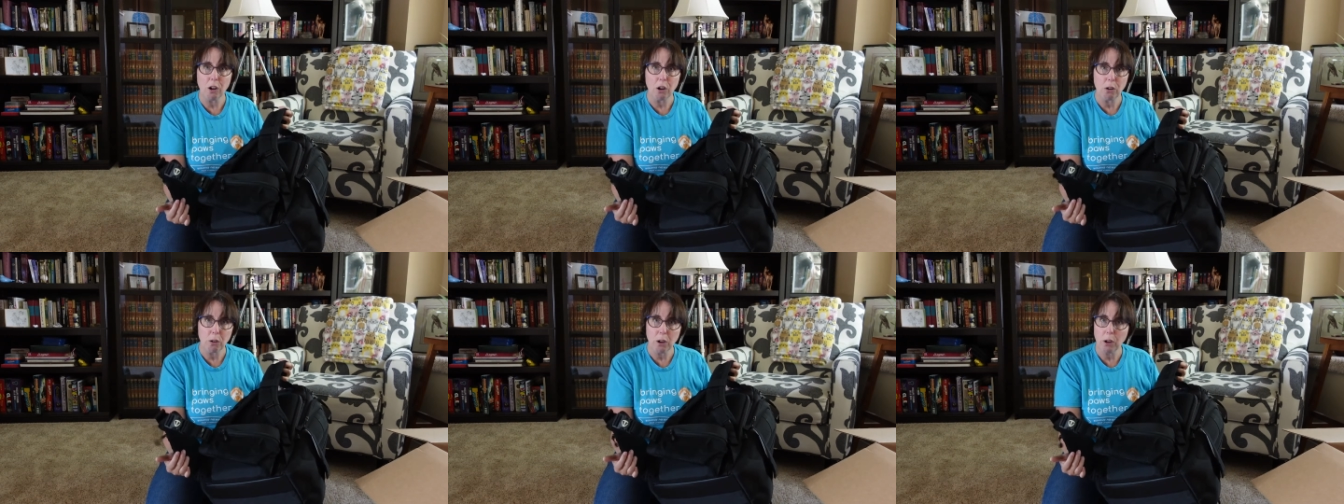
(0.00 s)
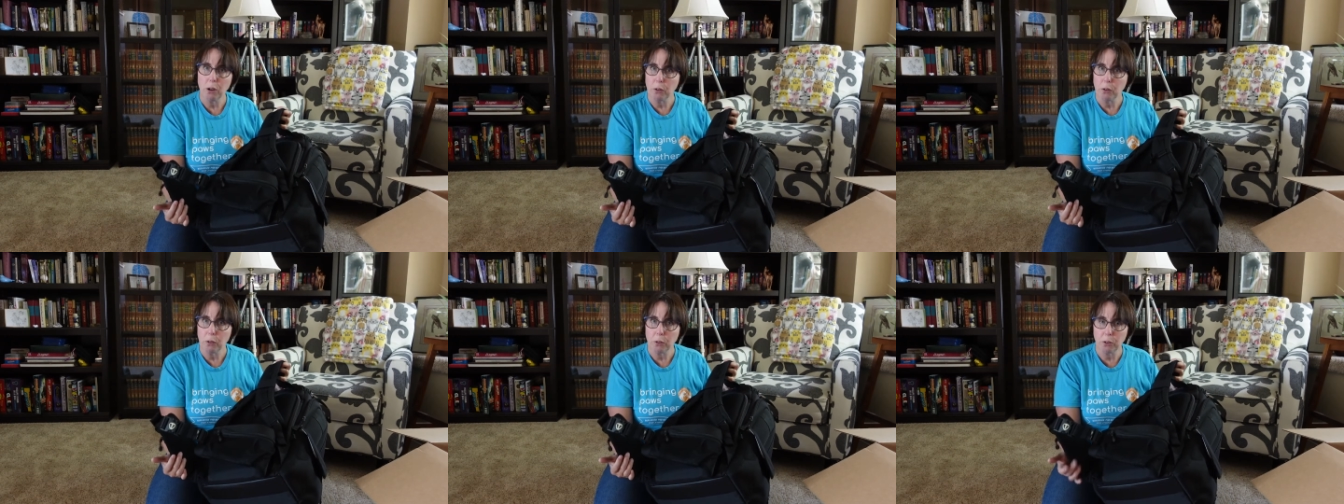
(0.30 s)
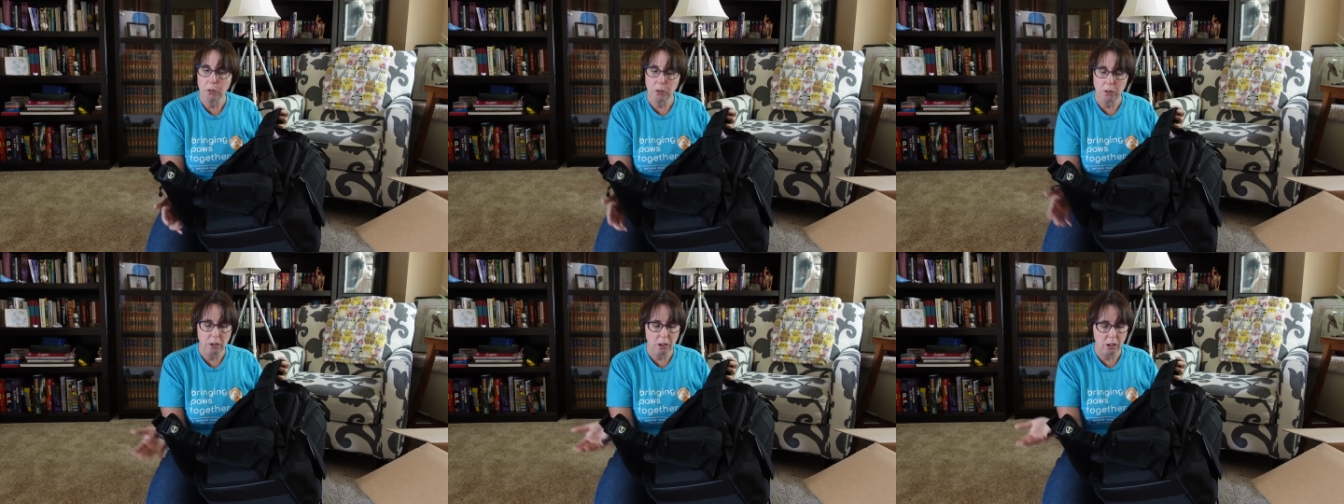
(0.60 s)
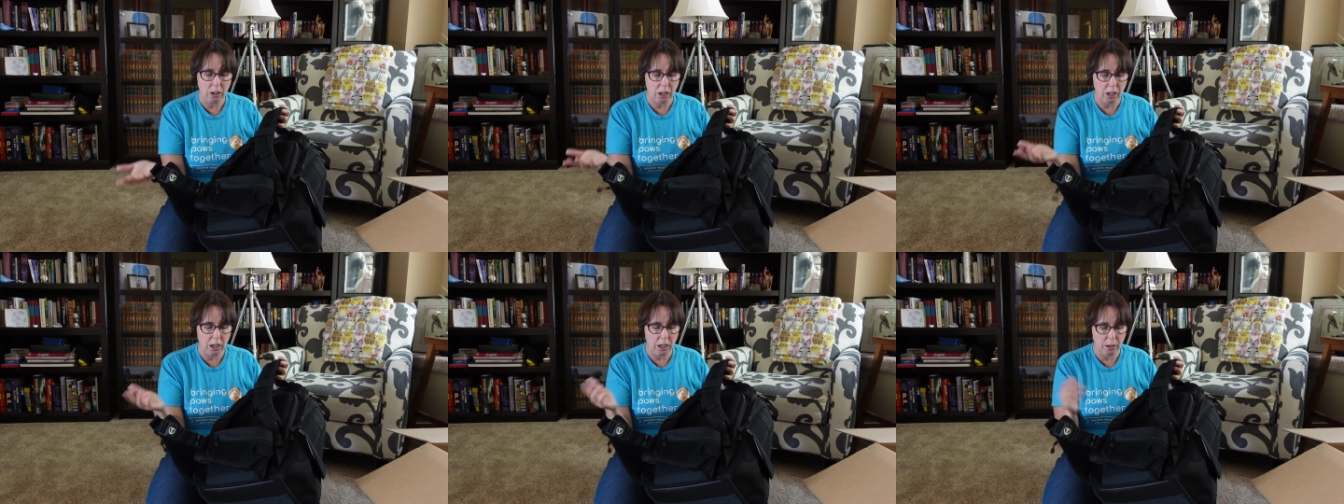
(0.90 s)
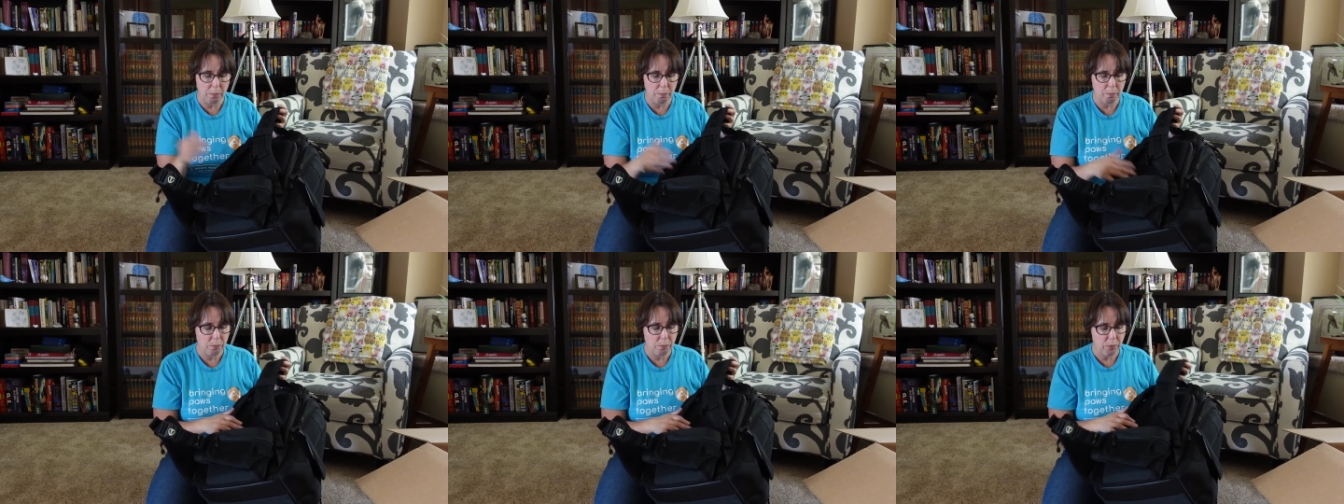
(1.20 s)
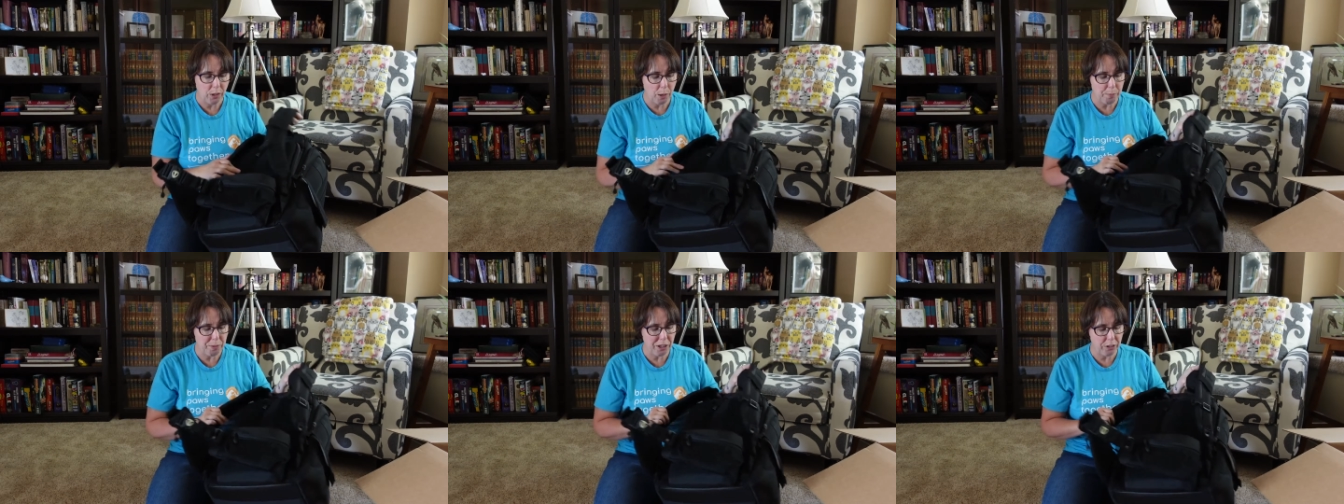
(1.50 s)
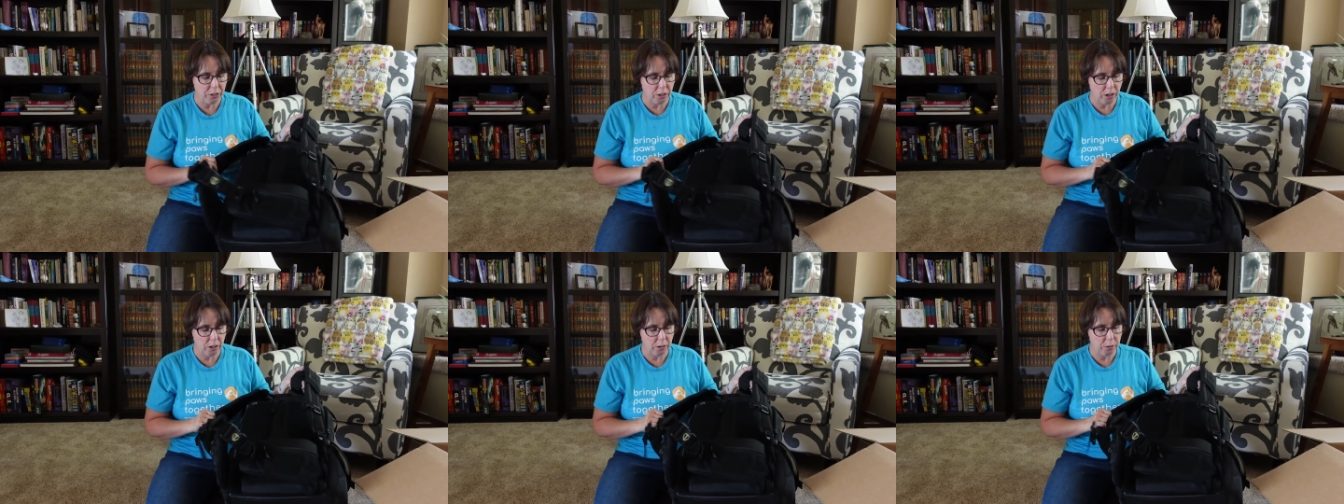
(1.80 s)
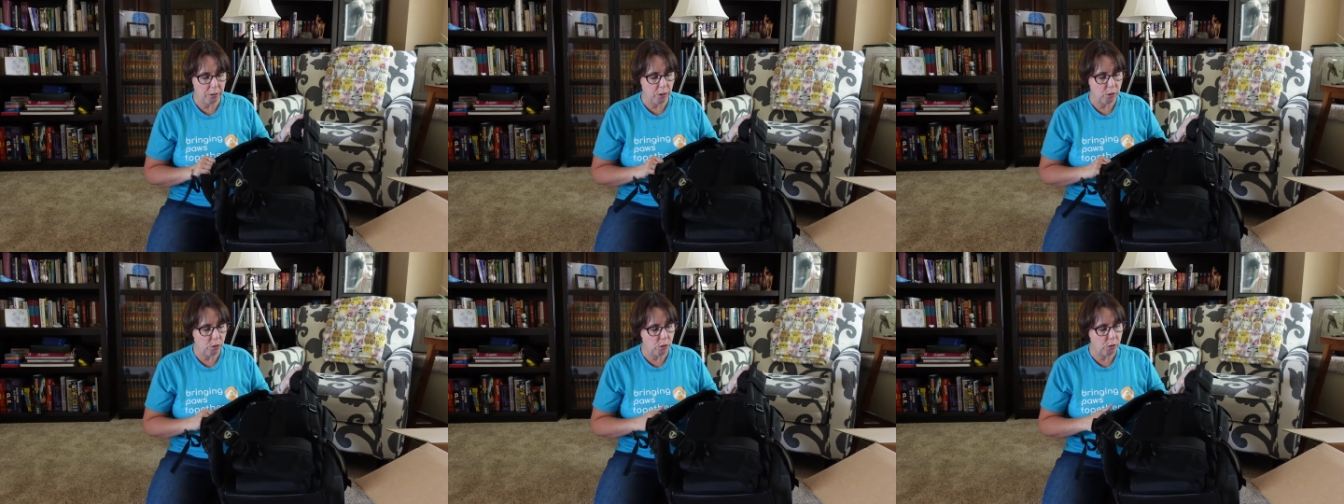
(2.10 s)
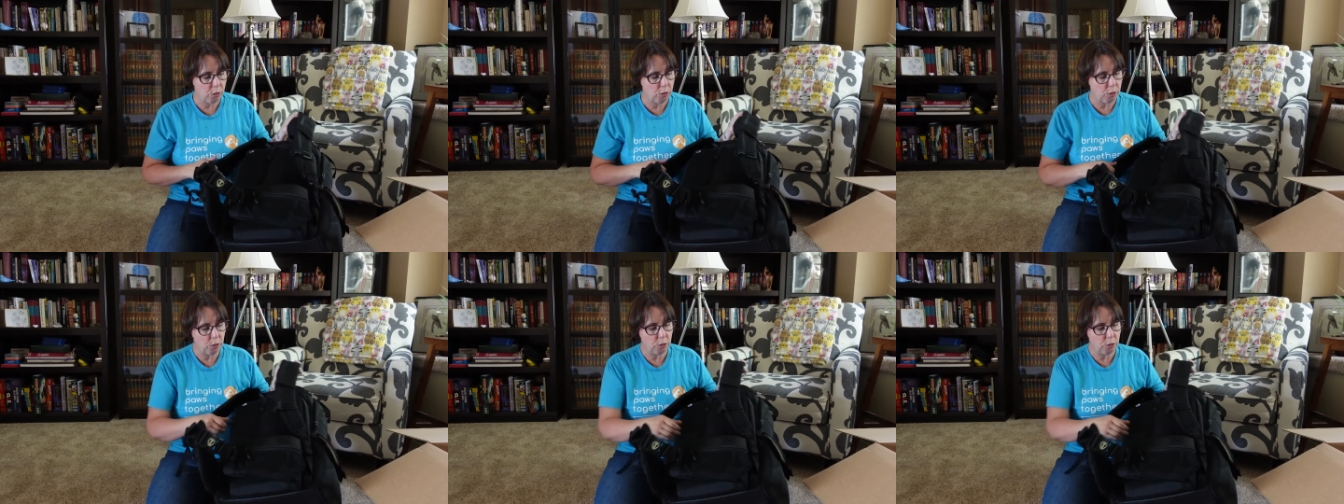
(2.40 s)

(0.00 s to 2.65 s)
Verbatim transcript: gross um, on my dog sessions.